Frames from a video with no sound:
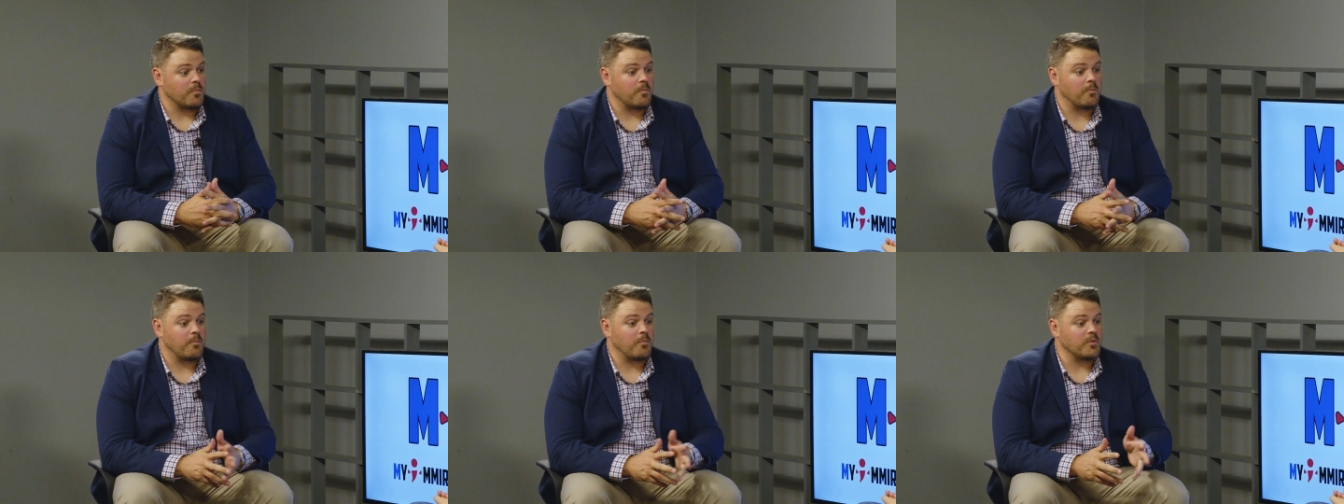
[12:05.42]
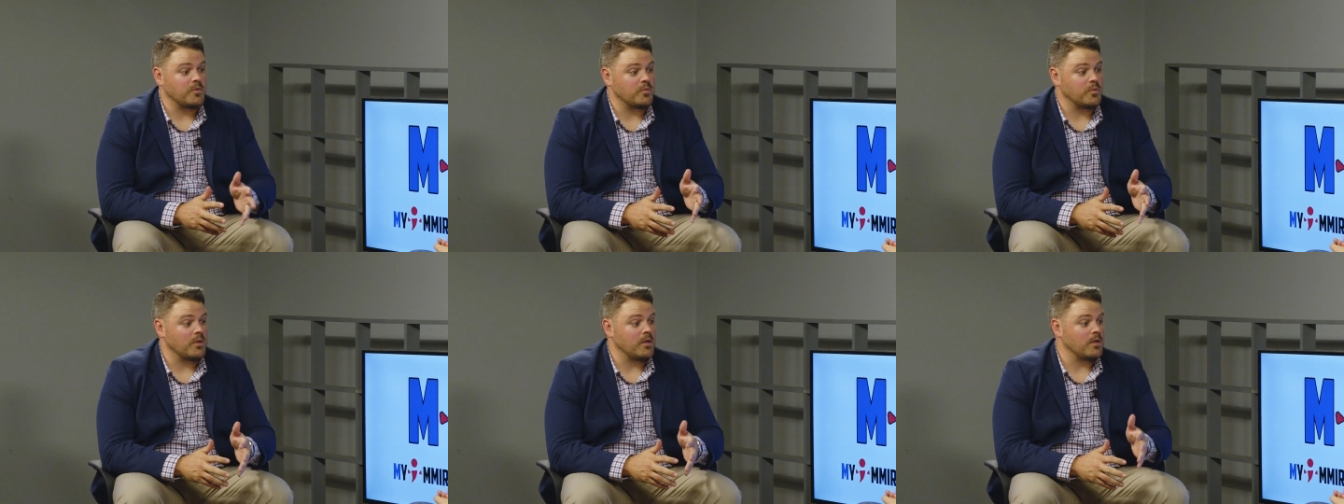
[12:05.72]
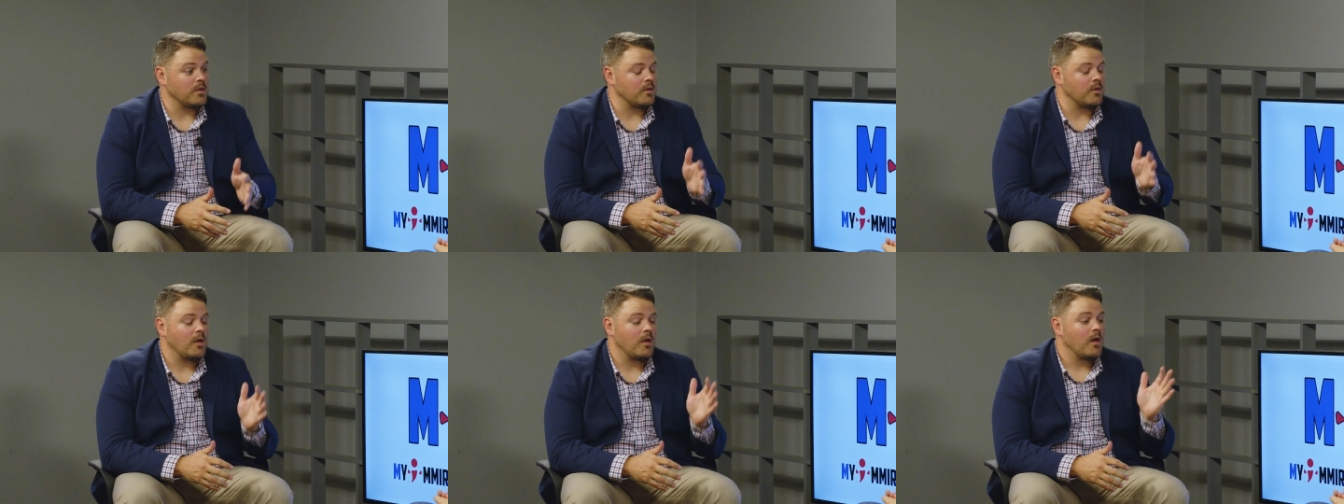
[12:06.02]

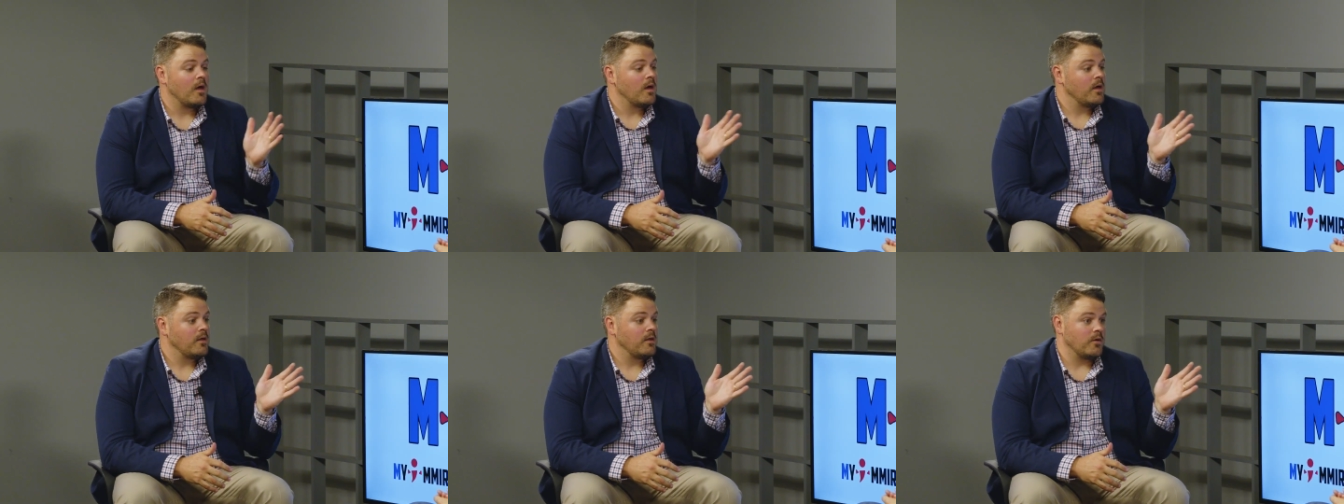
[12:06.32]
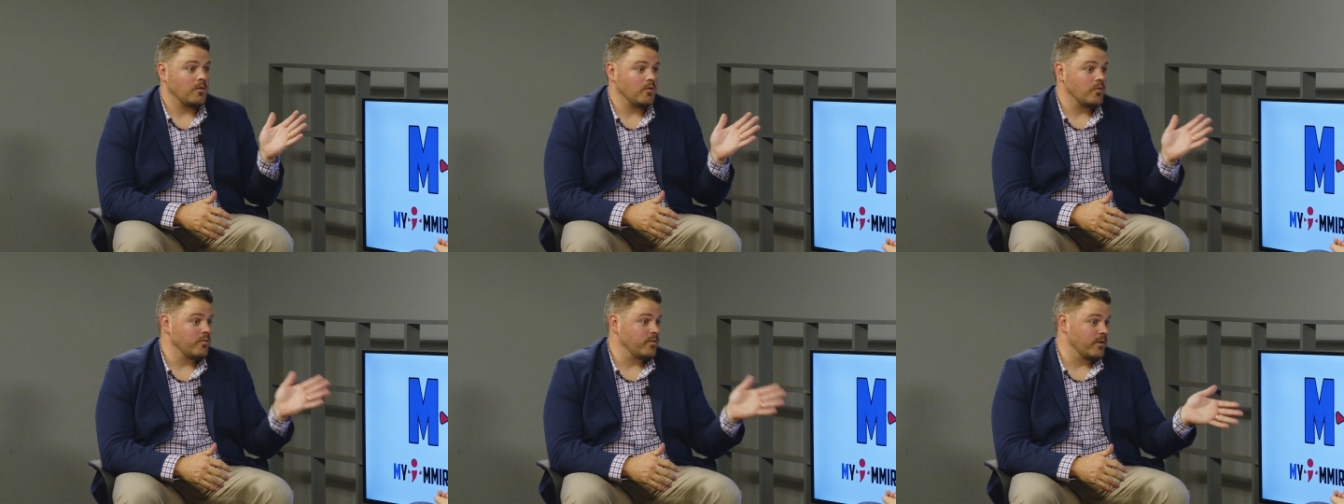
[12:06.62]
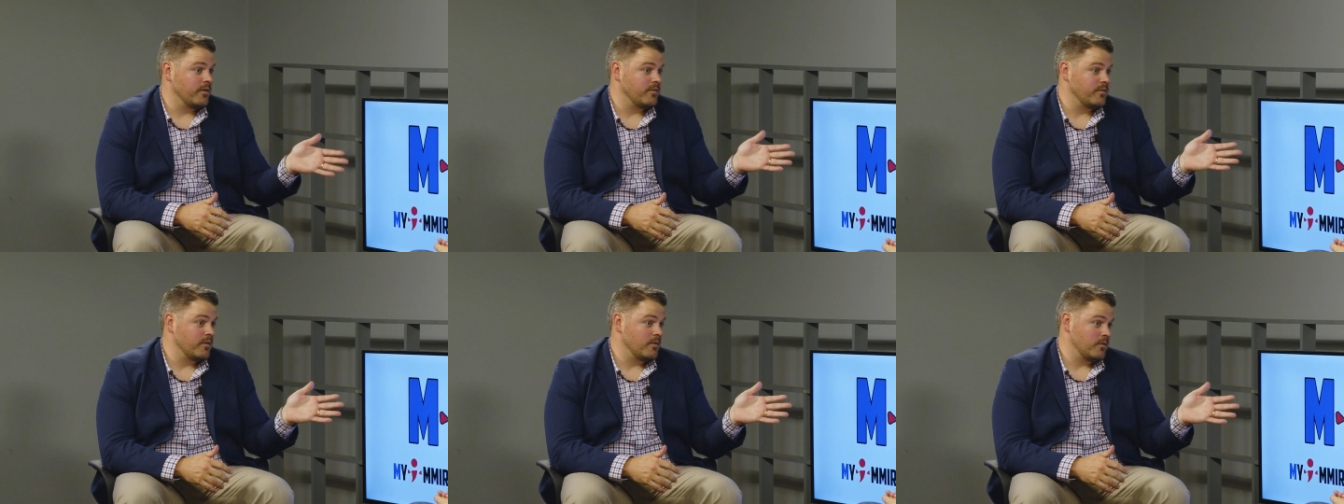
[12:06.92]
between, you know, you've
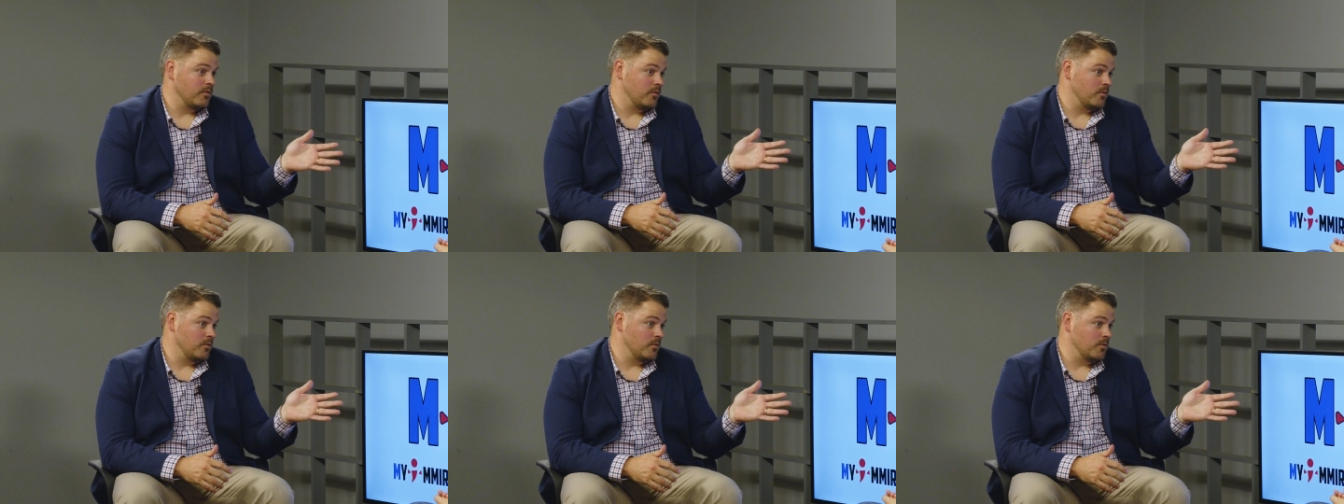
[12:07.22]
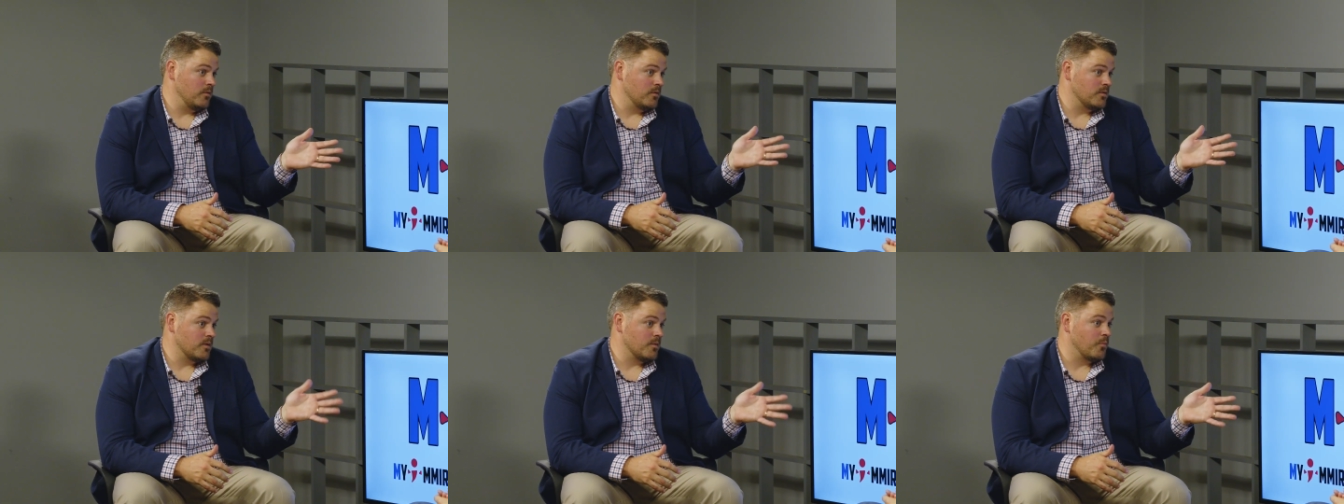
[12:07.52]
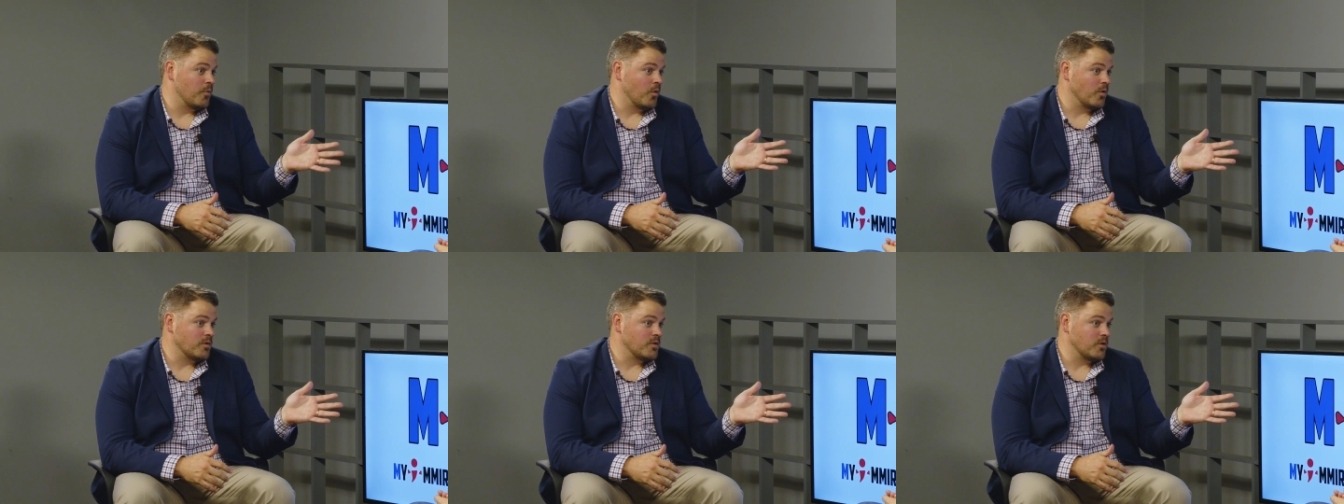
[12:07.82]
lived in, you said
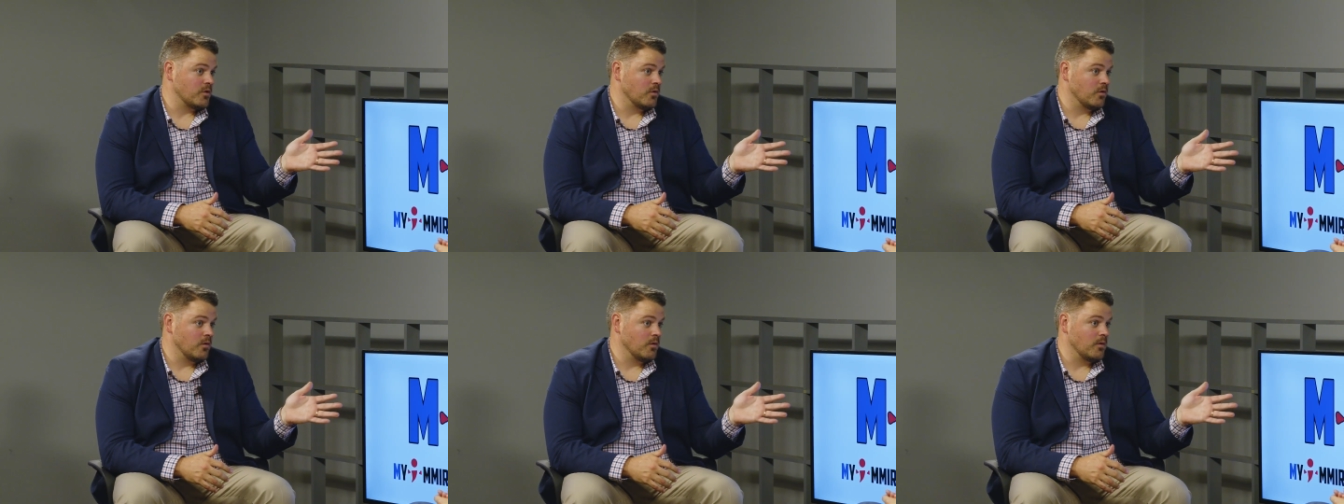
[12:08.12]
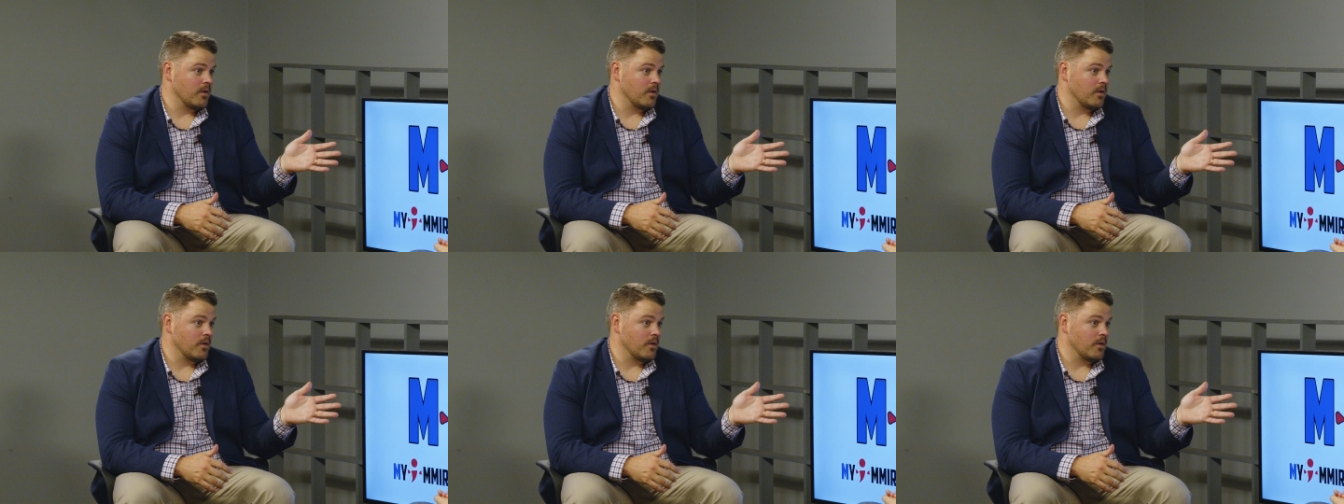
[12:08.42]
Portugal